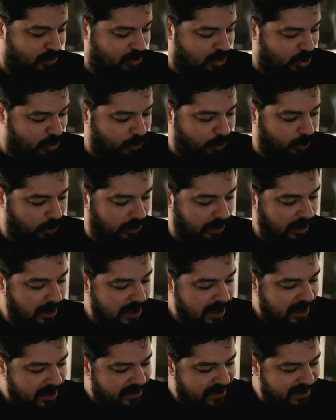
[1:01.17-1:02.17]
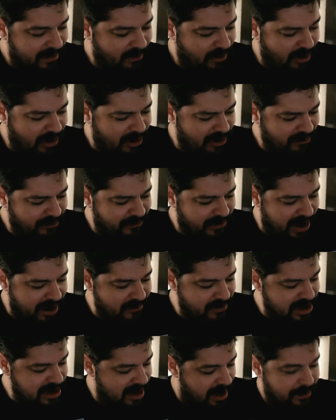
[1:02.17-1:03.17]
cool. They're all
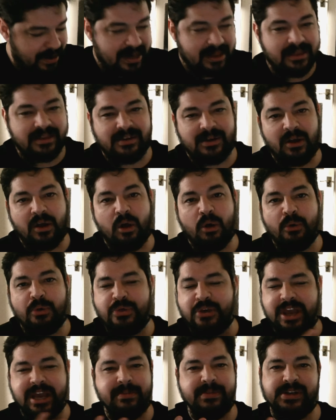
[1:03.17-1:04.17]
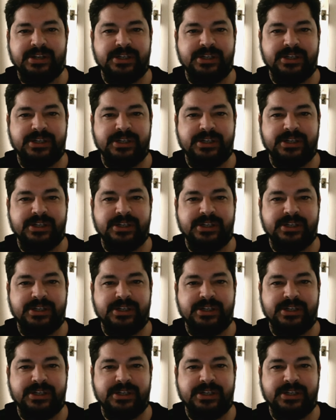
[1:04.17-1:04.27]
very, I mean, the whole theme is